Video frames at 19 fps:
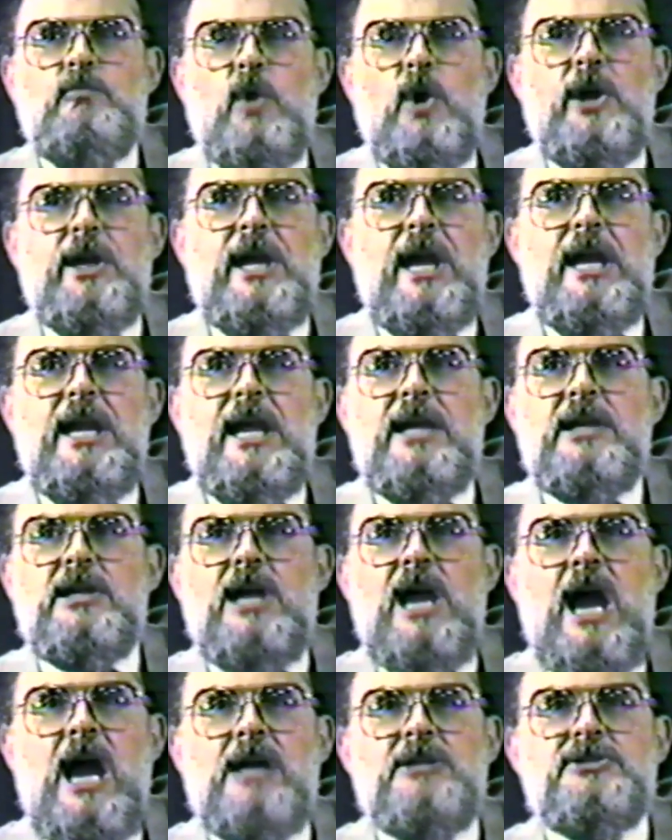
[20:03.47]
working in
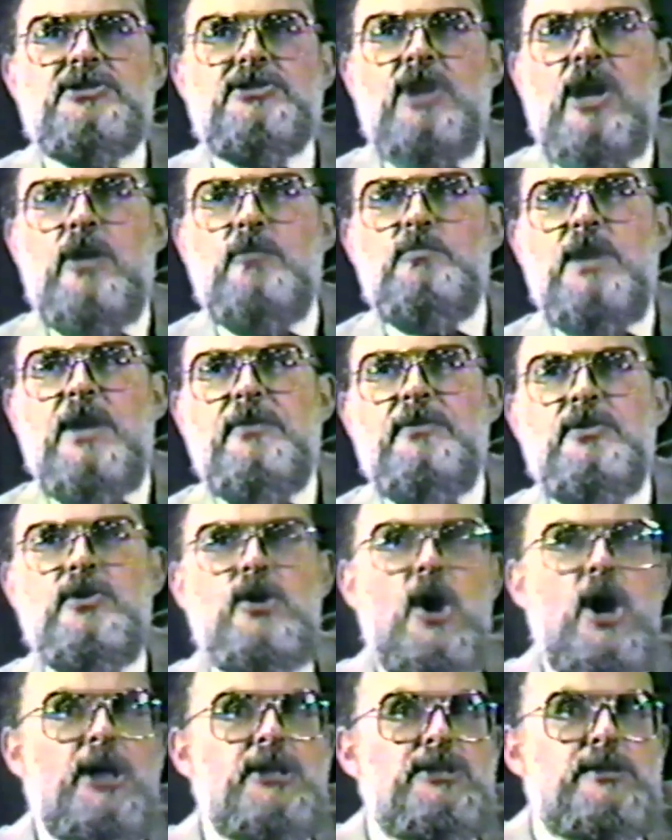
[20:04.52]
concert with
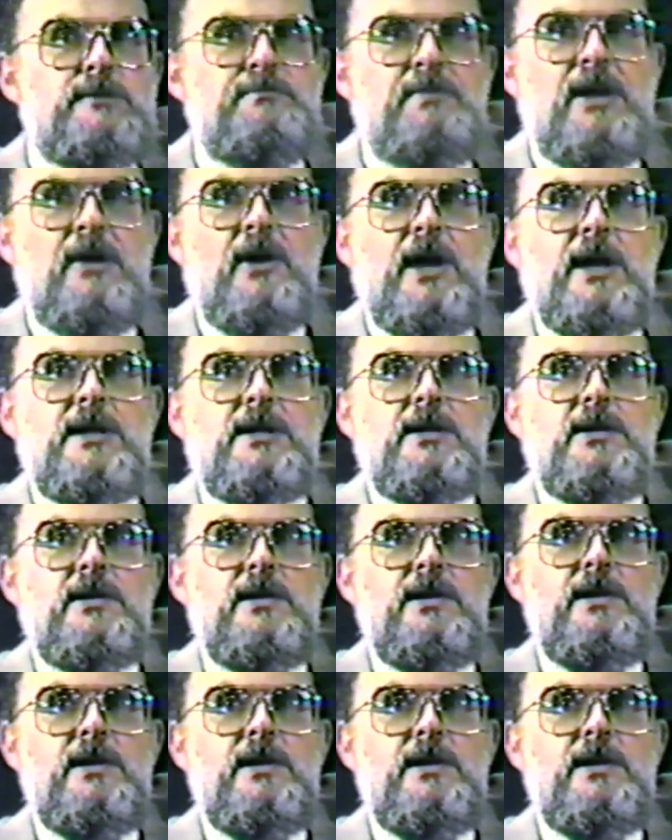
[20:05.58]
your Spirit,